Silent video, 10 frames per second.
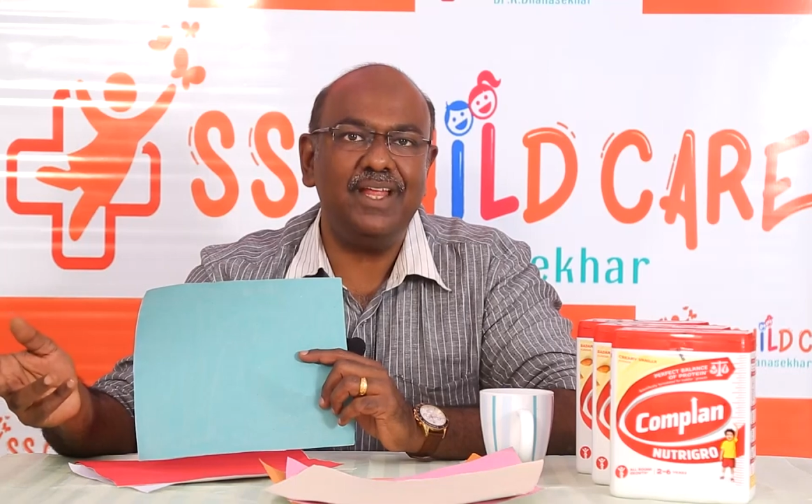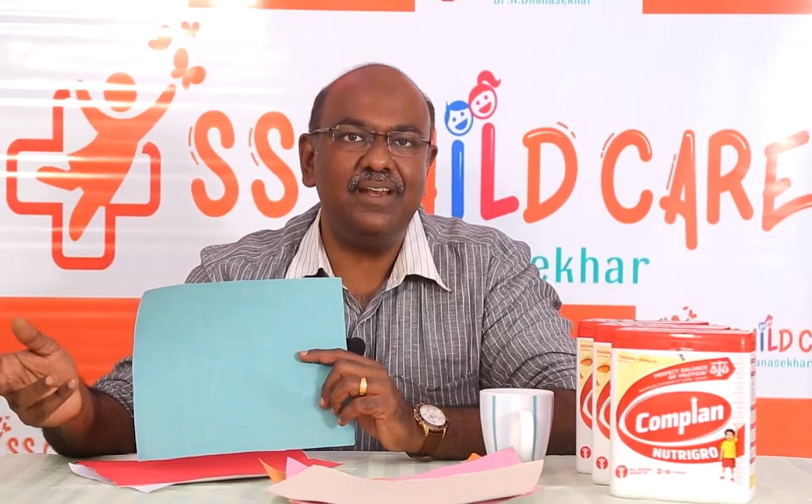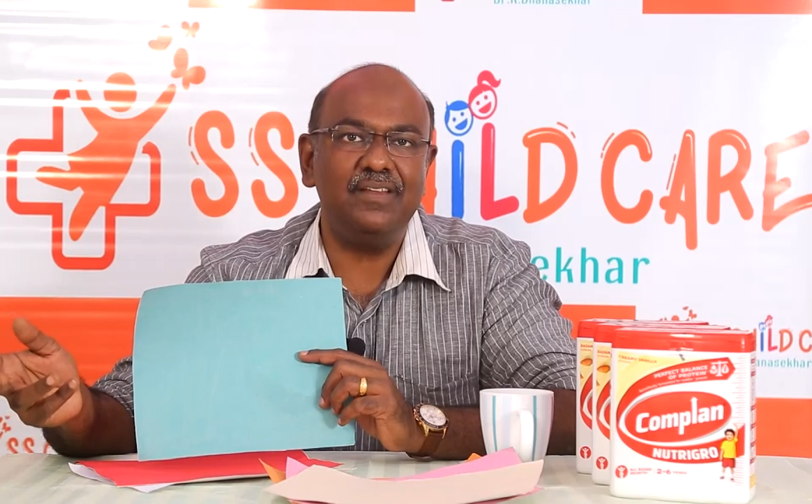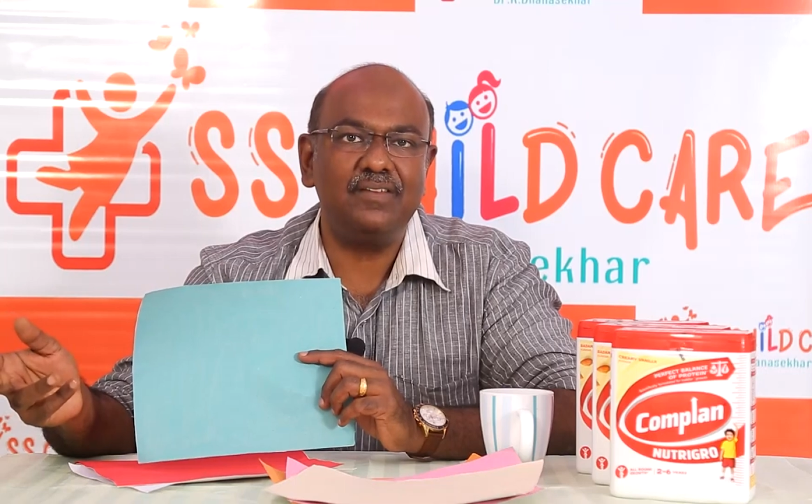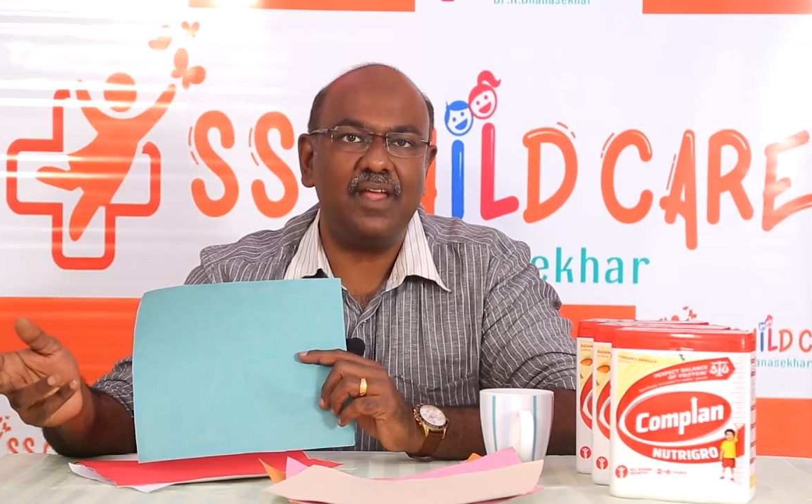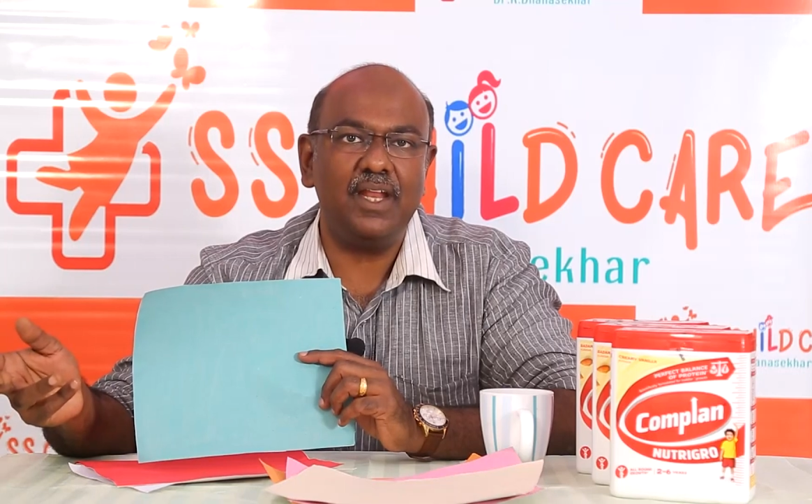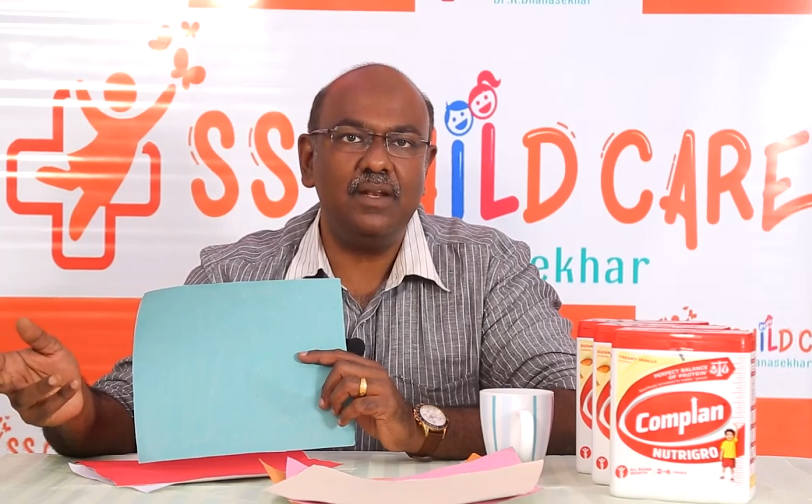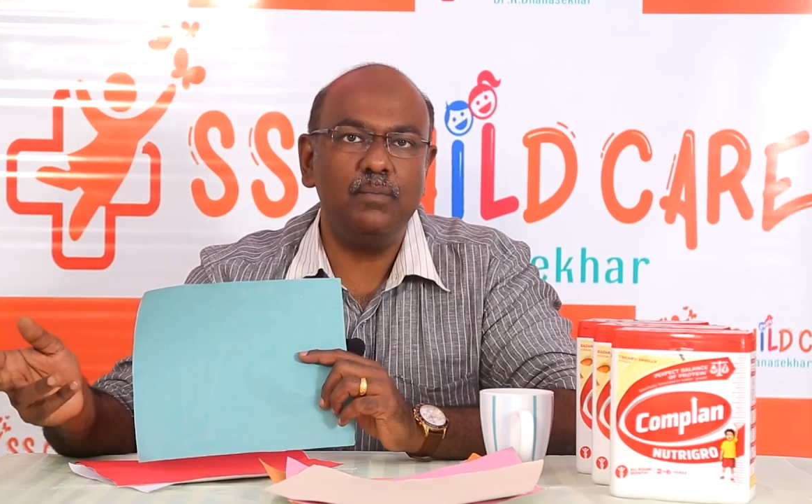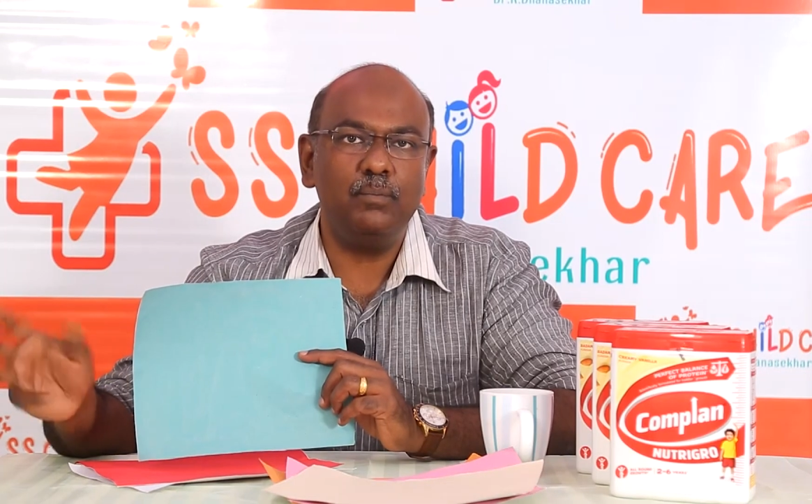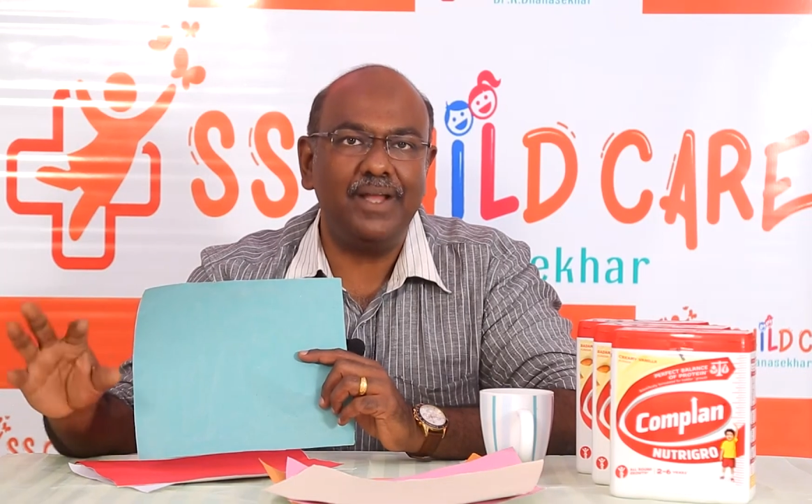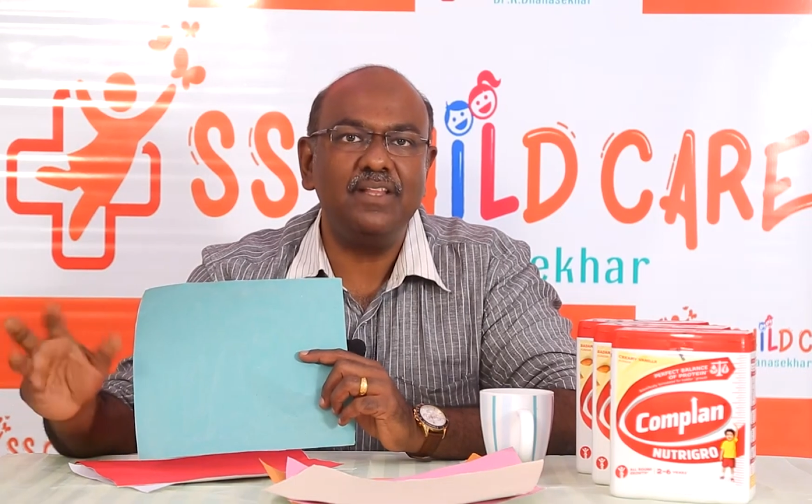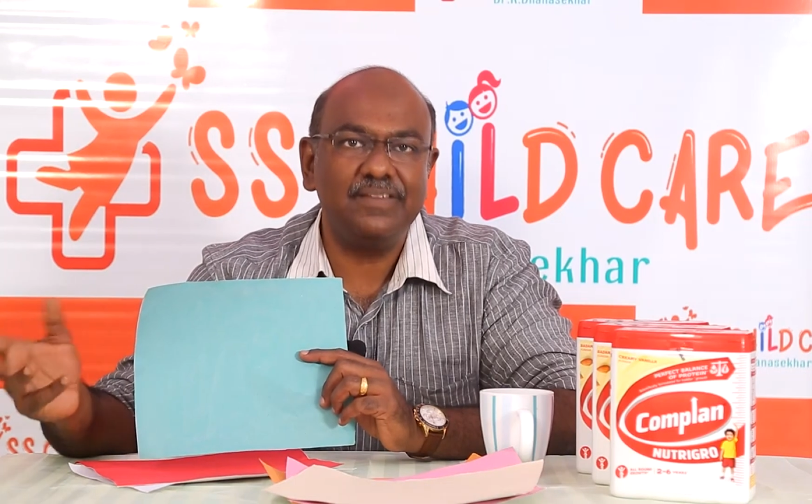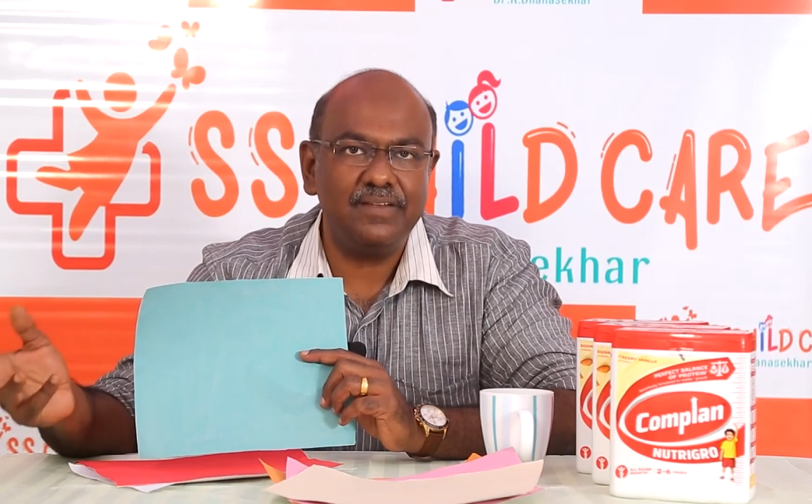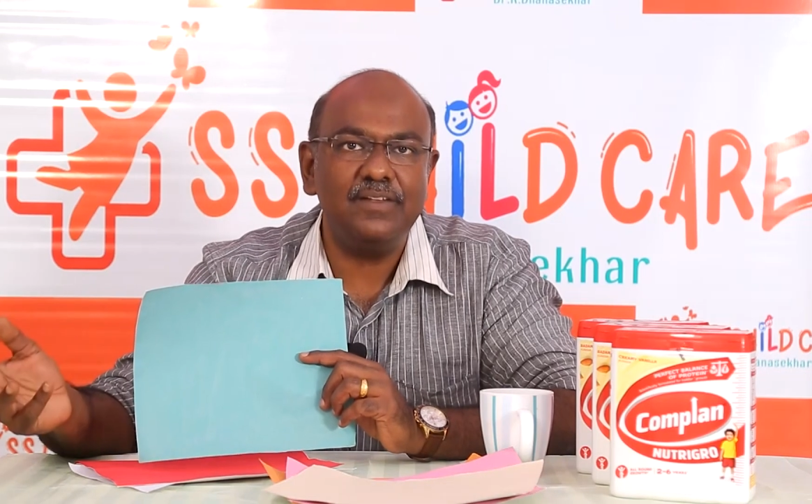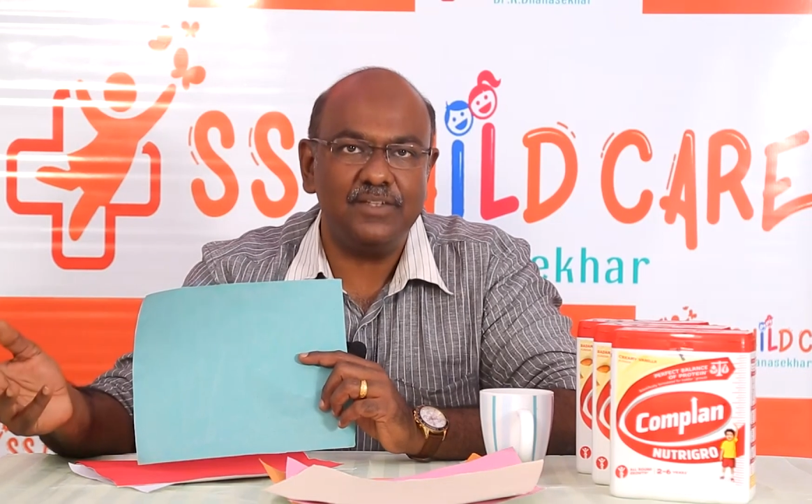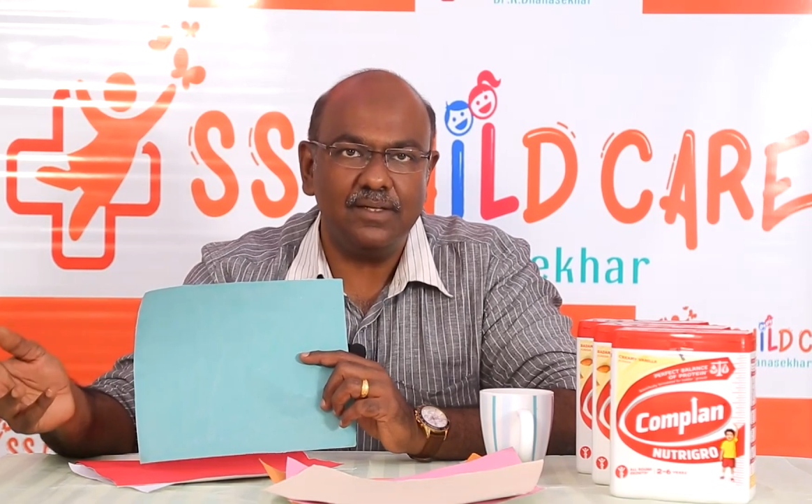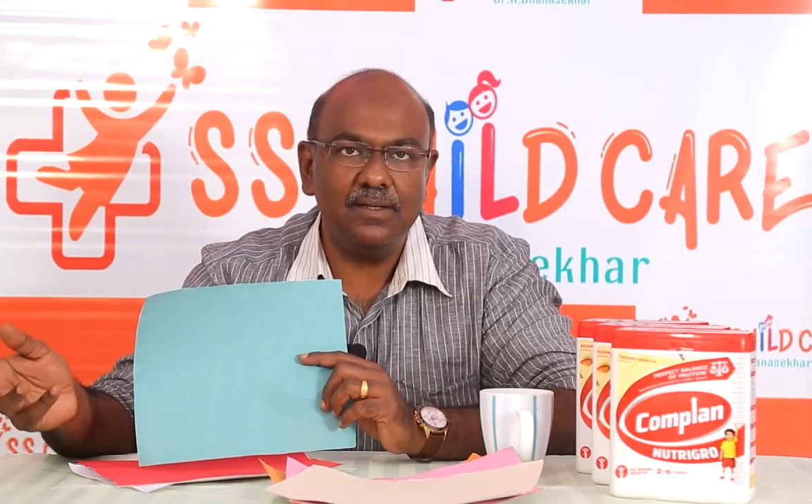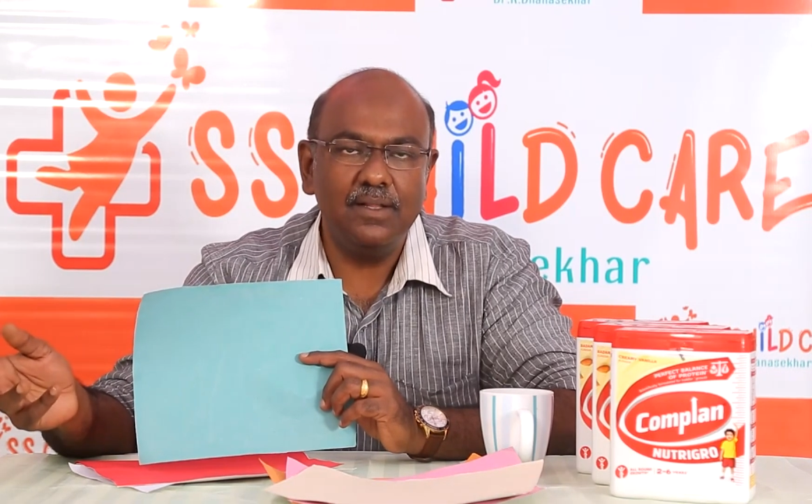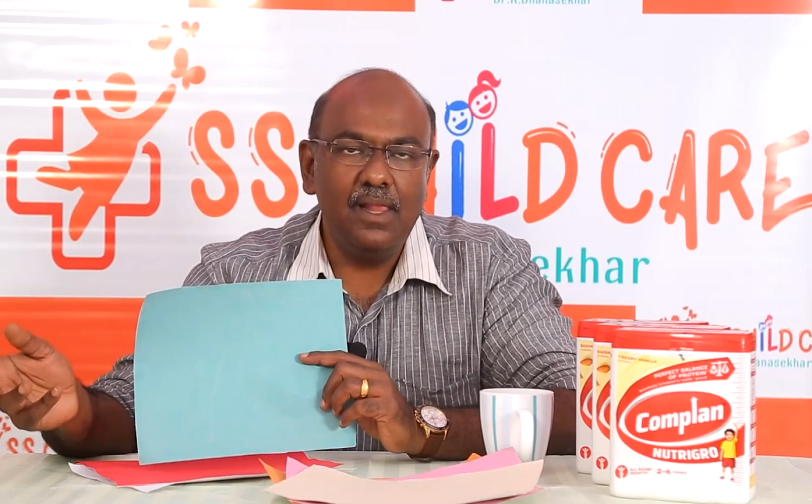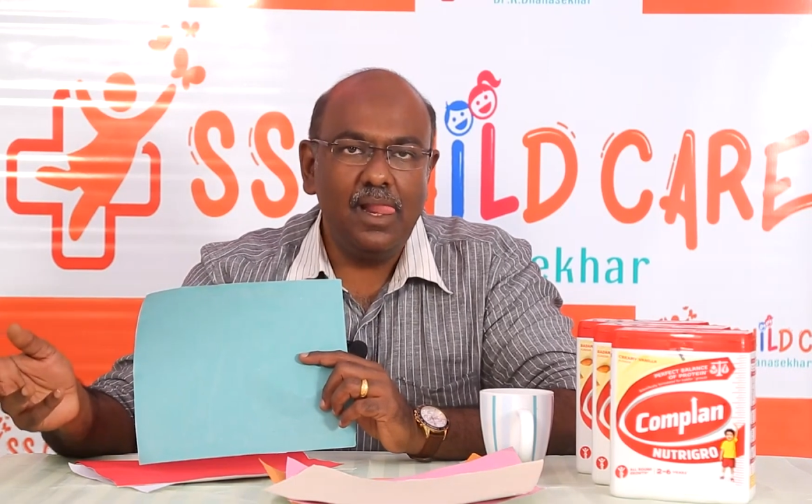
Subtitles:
intestine by the surgeon.